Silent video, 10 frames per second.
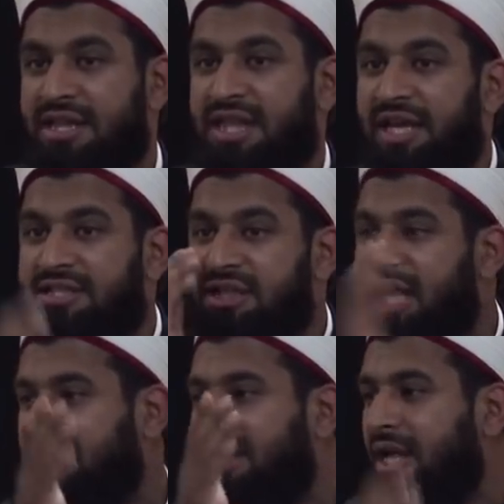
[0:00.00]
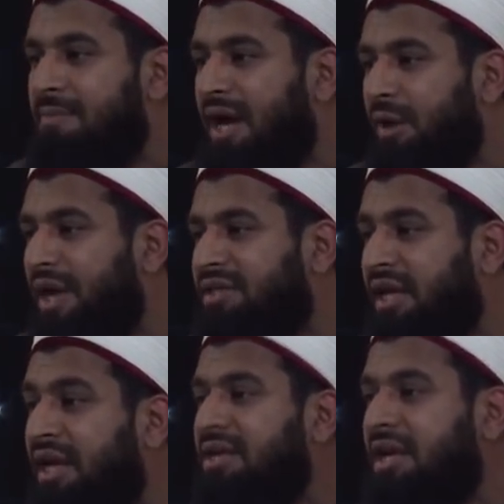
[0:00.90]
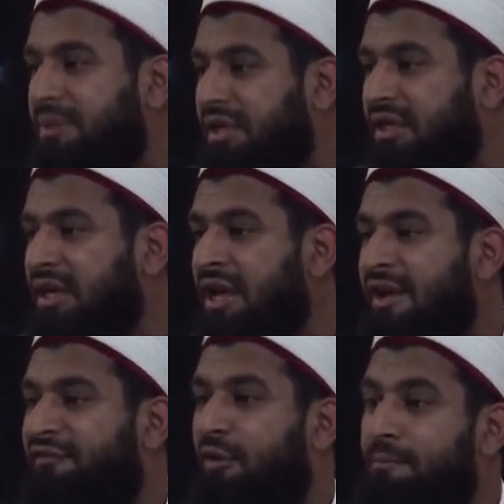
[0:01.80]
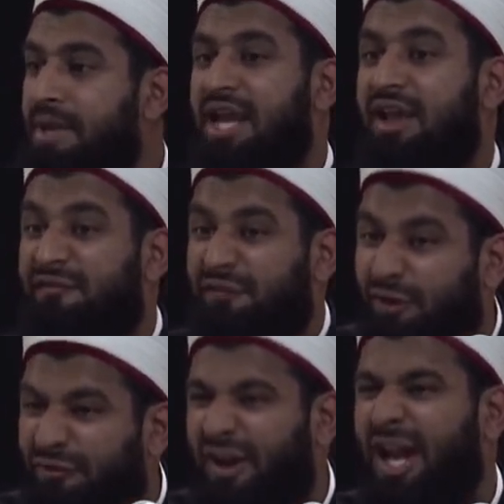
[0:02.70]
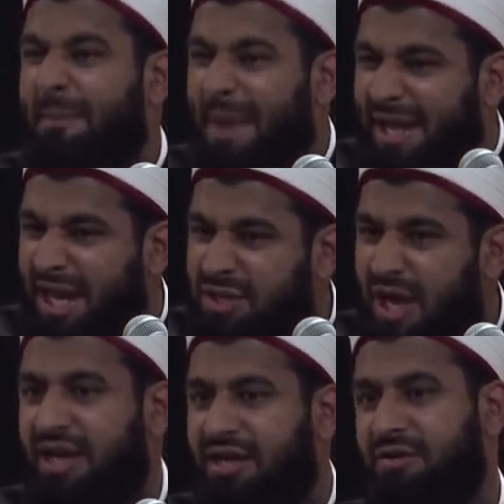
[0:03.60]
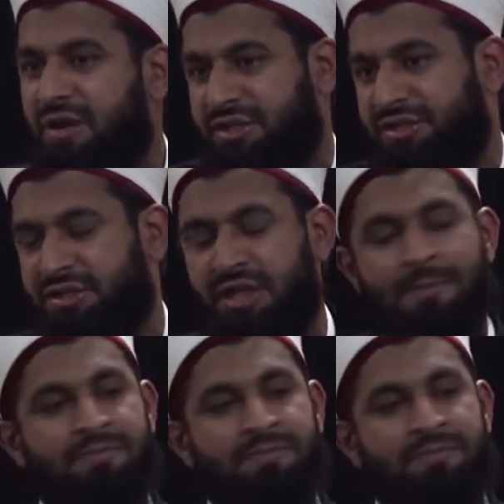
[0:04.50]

There is nothing in my way to hinder me from me fulfilling my adrenaline rush.